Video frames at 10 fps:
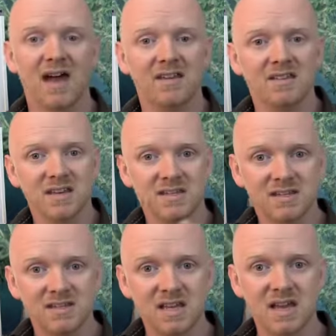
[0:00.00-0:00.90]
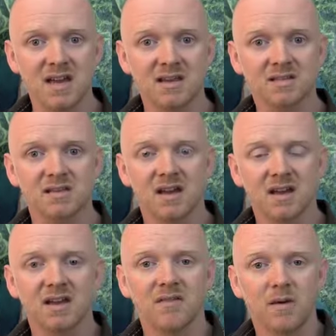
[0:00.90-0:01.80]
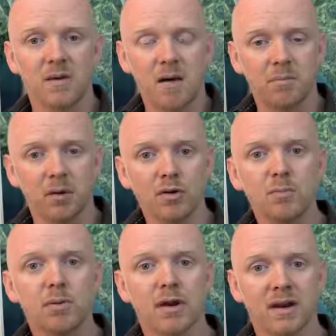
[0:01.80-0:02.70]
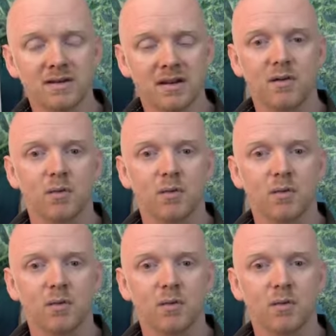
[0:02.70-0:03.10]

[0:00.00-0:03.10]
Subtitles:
And these six give a blueprint